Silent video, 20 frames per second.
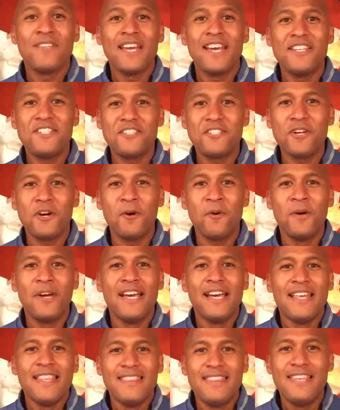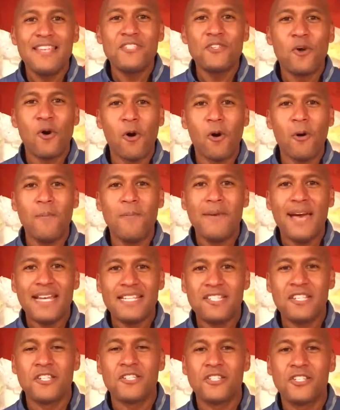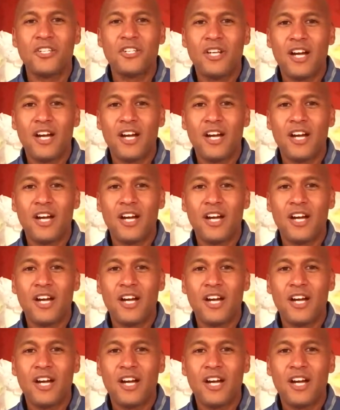And so this whole message